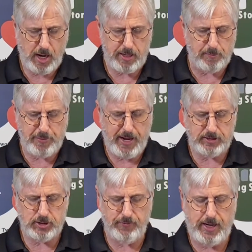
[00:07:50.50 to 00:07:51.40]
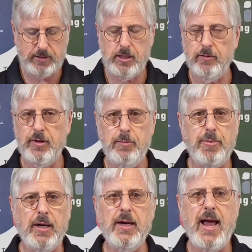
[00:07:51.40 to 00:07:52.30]
not a passive activity,
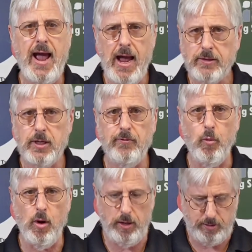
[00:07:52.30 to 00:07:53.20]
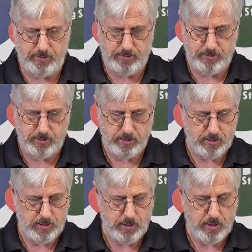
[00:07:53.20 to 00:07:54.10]
but an active one.
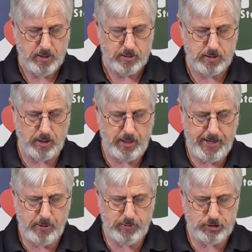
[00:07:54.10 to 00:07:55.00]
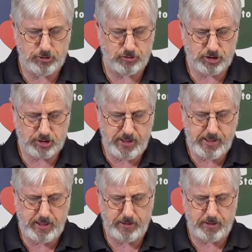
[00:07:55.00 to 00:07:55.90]
The language of
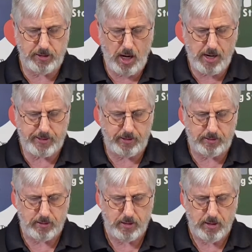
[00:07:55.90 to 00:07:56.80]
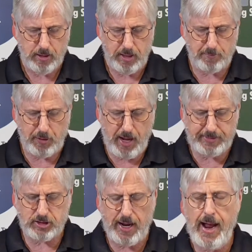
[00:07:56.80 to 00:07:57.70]
seeking and knocking
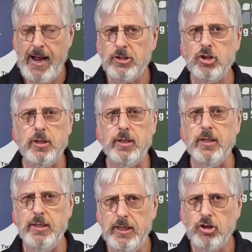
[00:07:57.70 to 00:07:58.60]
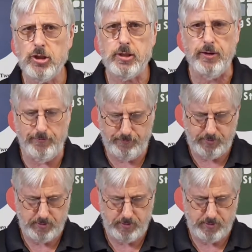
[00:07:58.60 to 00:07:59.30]
implies action and initiative,